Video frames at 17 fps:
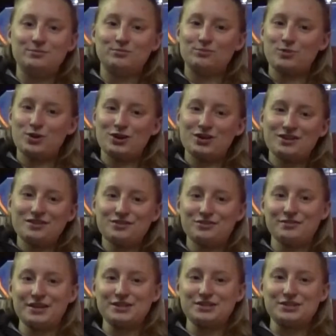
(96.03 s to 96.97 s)
Working on
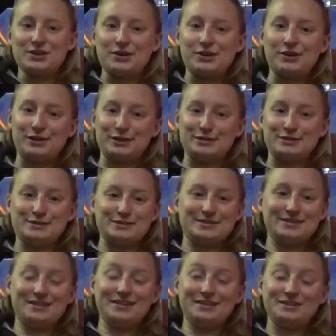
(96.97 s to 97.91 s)
a race car
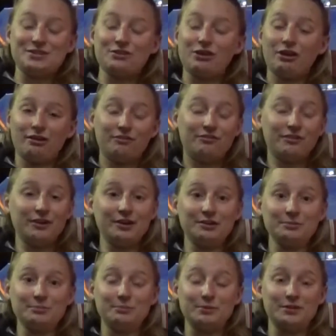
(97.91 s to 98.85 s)
it's a lot of
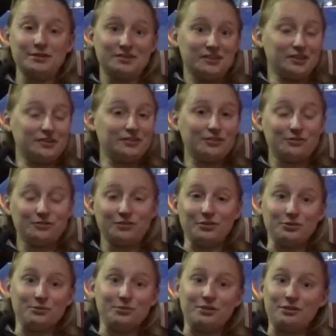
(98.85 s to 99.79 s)
fun, but it's also
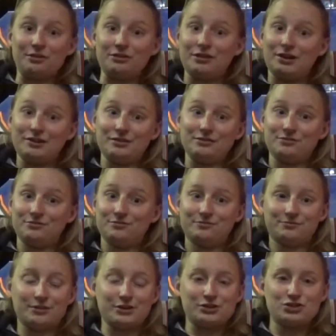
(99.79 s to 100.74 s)
filled with a lot of
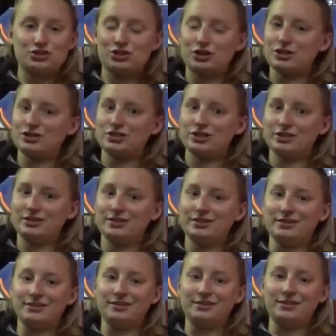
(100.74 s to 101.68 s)
frustration
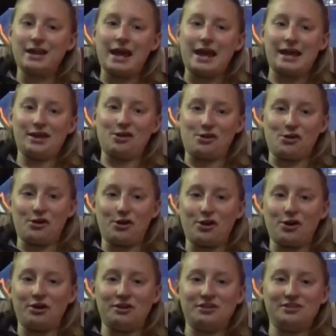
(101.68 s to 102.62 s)
and
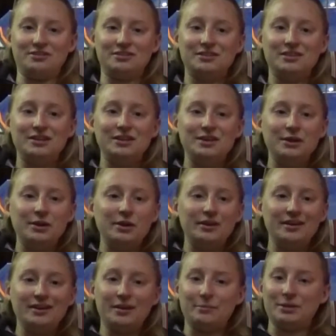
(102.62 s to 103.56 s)
anger, and
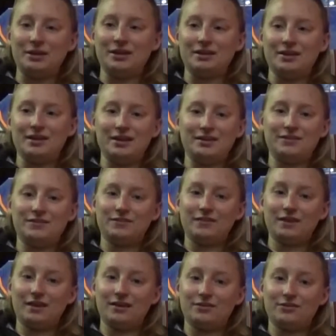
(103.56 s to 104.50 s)
I mean
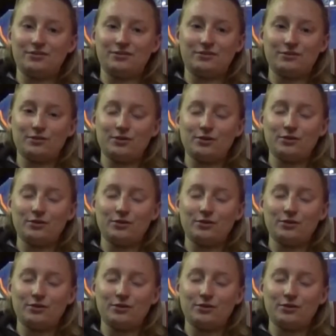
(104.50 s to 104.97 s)
it's